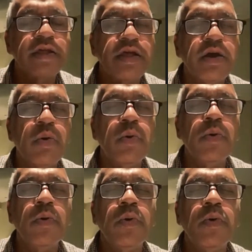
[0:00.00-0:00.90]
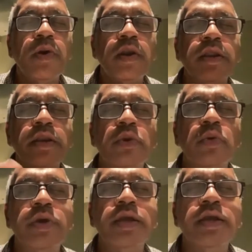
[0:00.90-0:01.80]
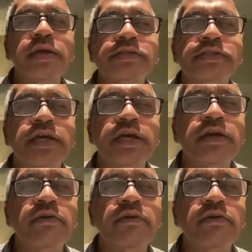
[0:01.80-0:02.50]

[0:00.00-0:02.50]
only knowing is there of